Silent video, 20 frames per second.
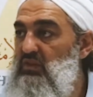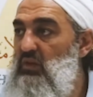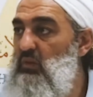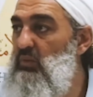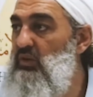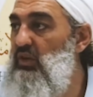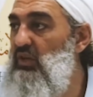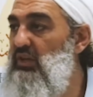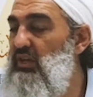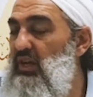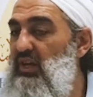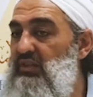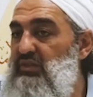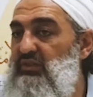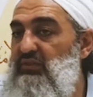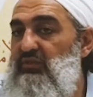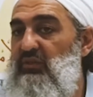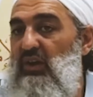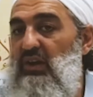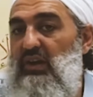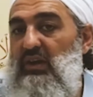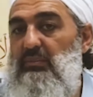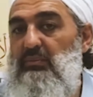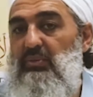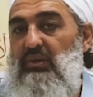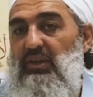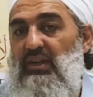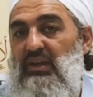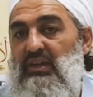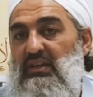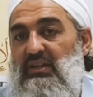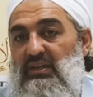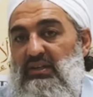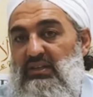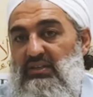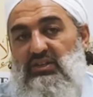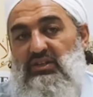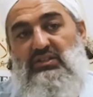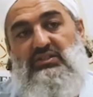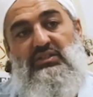We're not going to Friday prayer
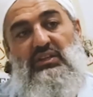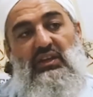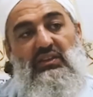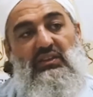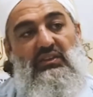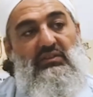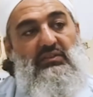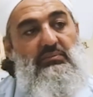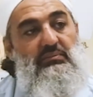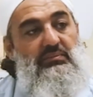just to get the